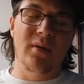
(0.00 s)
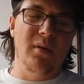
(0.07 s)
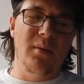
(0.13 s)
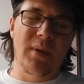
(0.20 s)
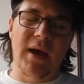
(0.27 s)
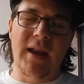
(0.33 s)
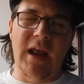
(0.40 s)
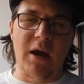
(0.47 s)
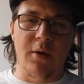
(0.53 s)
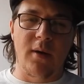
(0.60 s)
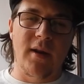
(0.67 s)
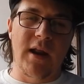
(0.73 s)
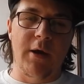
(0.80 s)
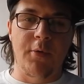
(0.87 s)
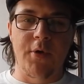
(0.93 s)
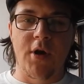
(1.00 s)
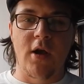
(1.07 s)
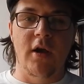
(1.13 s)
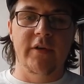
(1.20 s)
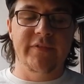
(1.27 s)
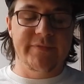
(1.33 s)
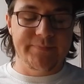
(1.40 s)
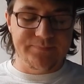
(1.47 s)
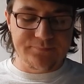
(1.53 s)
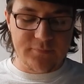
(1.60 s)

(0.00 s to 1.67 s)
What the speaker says: About an hour and a half.